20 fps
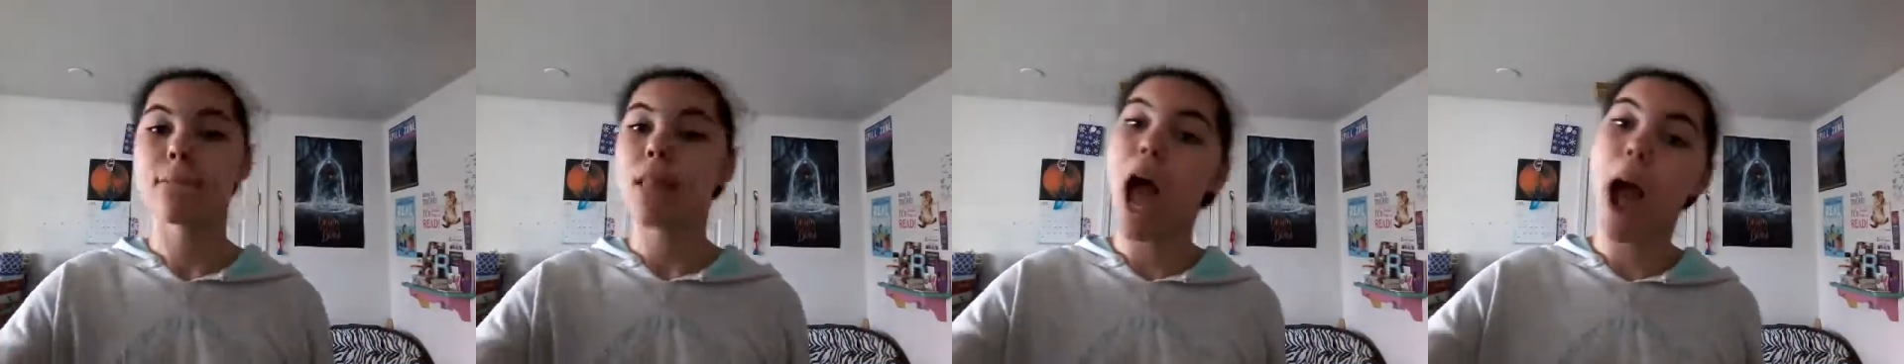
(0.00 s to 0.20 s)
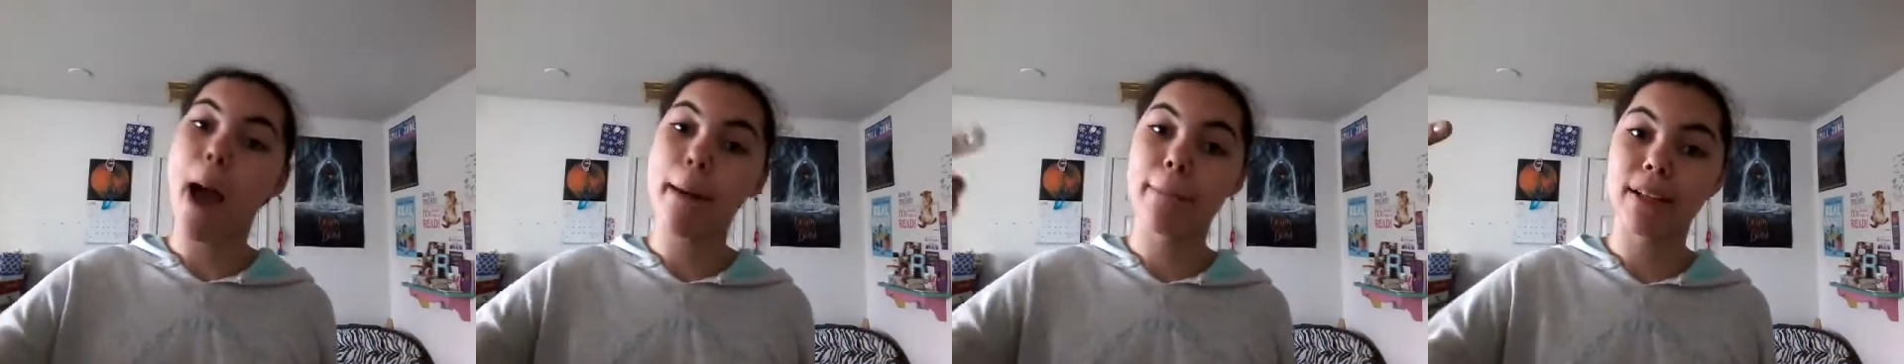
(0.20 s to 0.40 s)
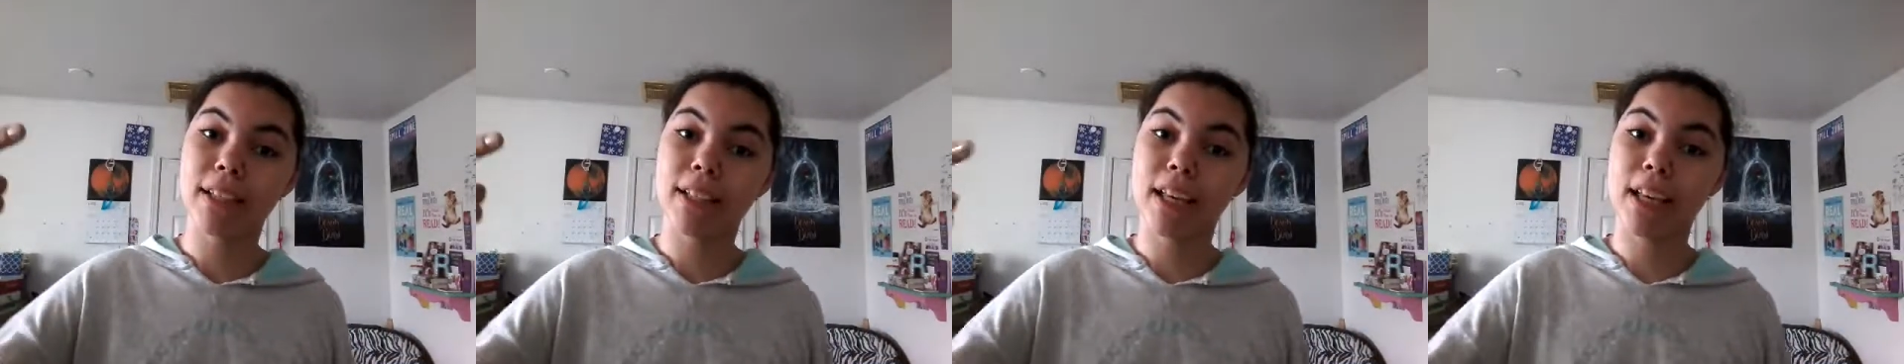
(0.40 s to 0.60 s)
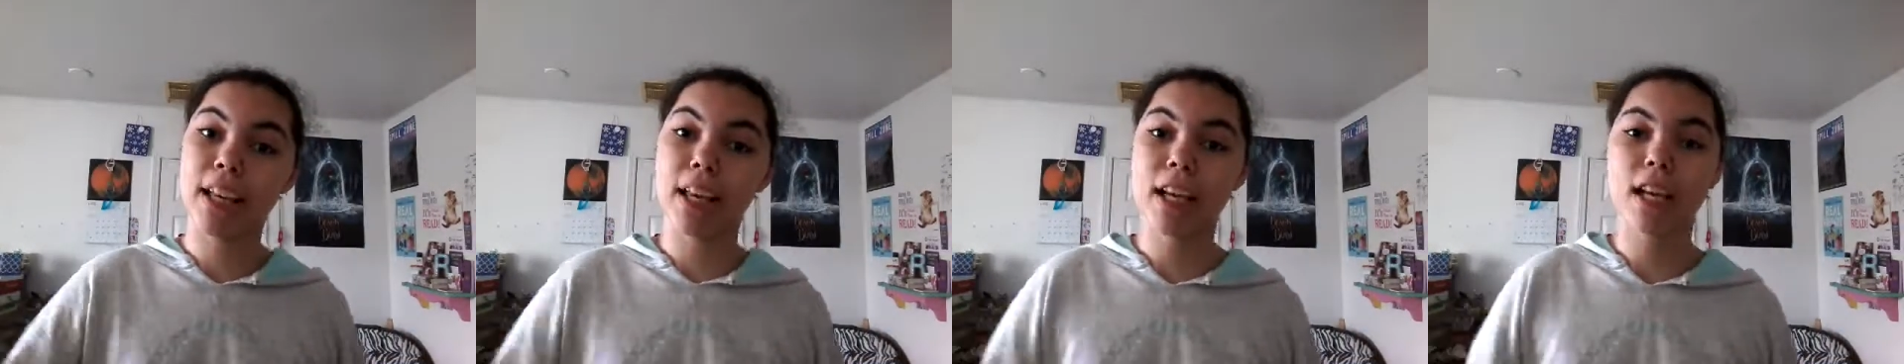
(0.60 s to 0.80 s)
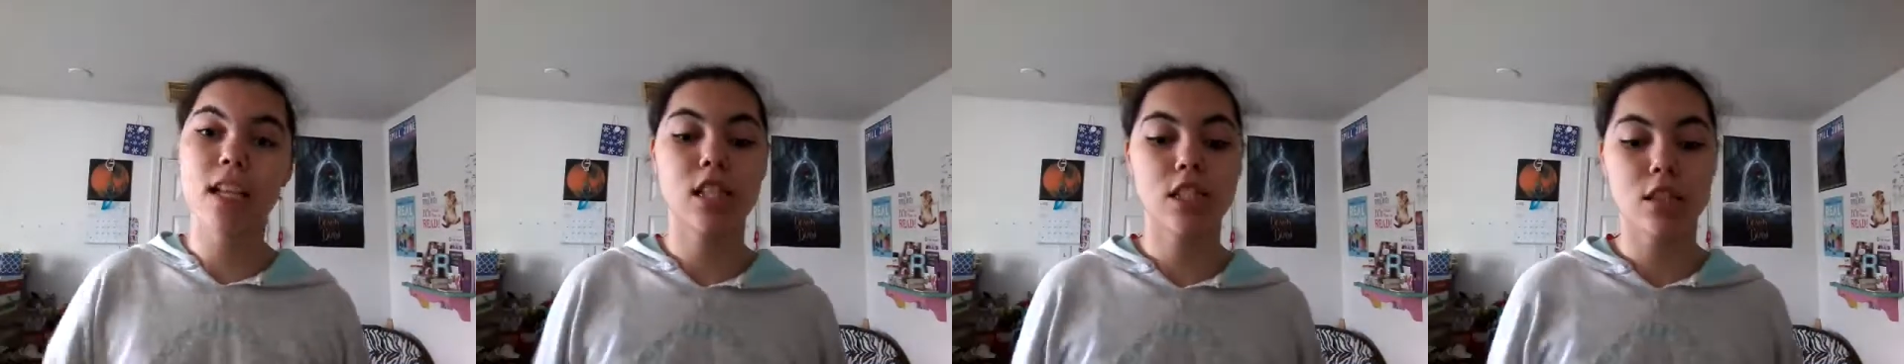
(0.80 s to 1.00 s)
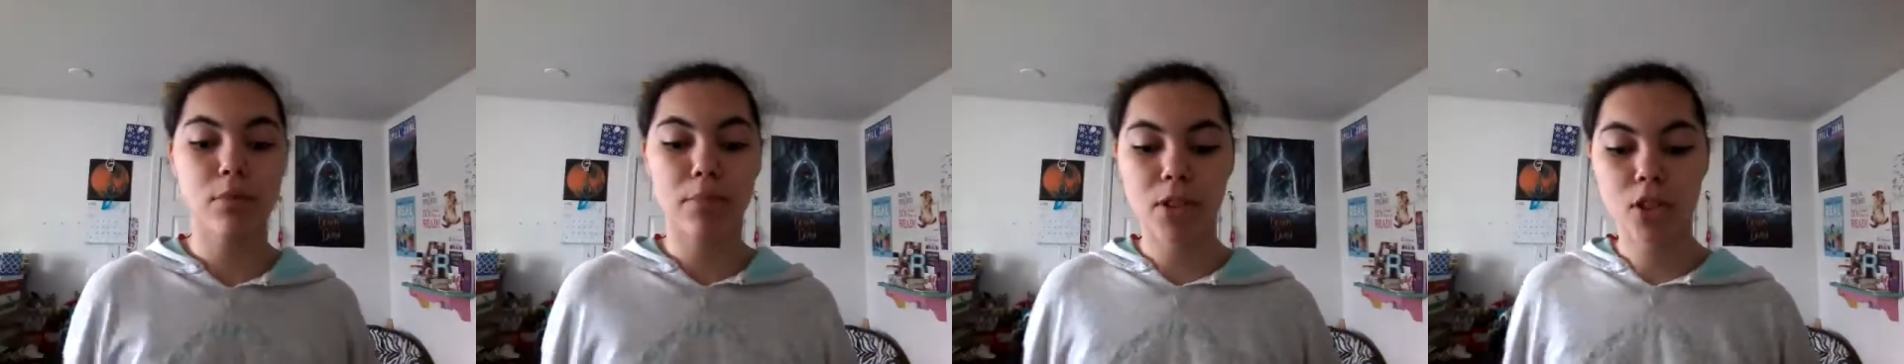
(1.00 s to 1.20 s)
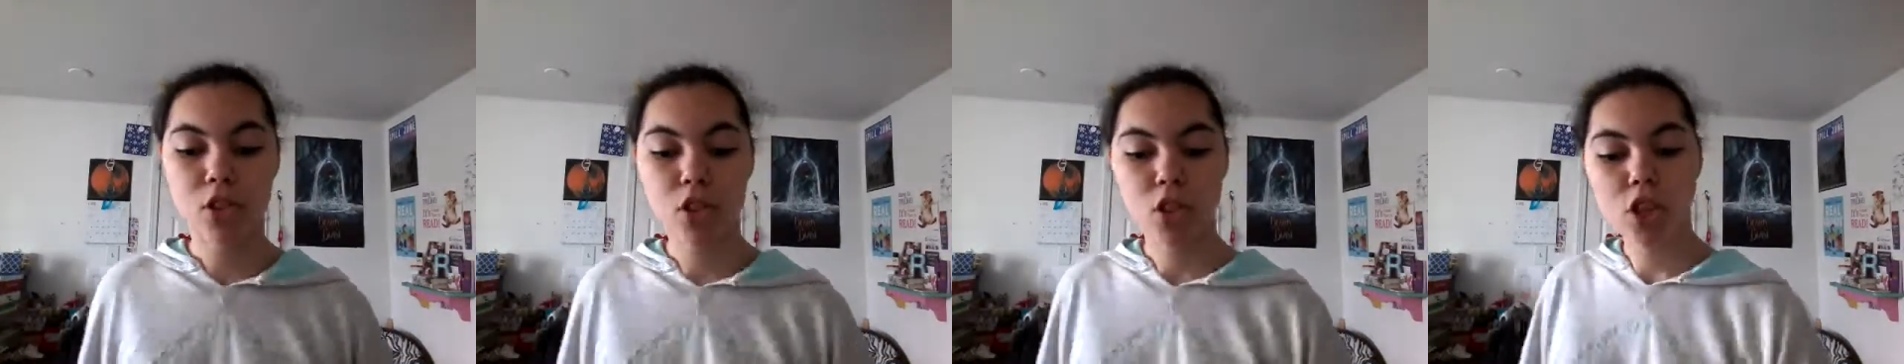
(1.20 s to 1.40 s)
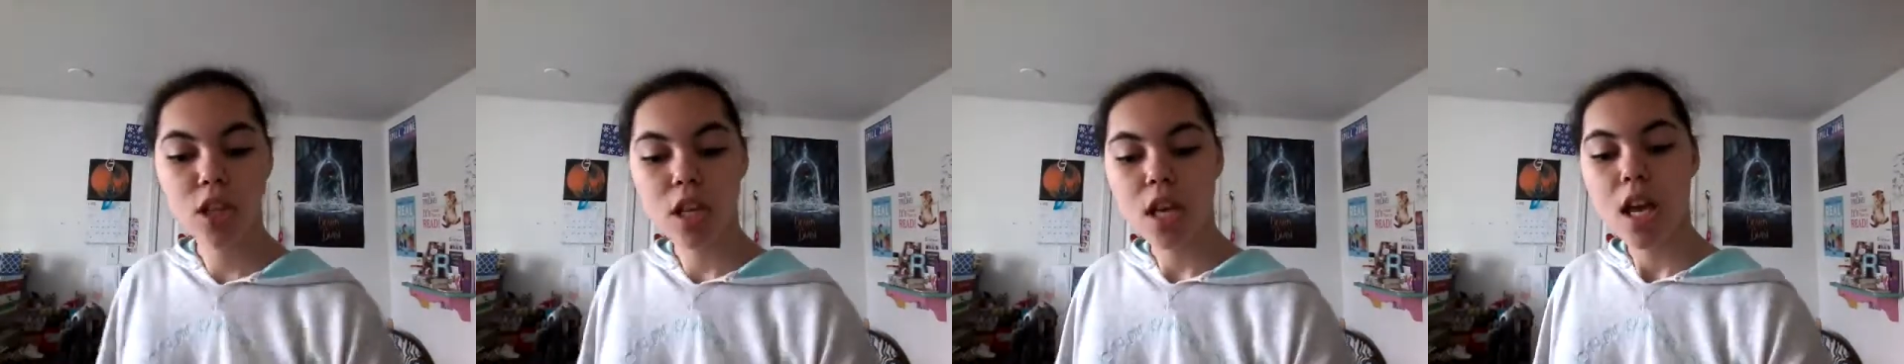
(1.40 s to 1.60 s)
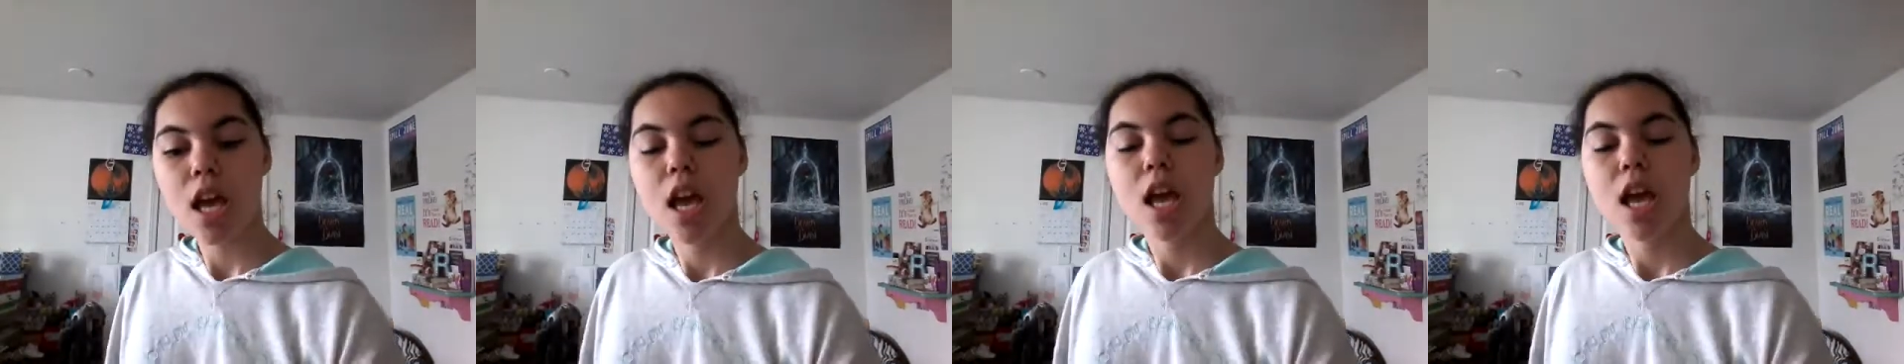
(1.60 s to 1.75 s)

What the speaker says: I'ma get it, because Splintered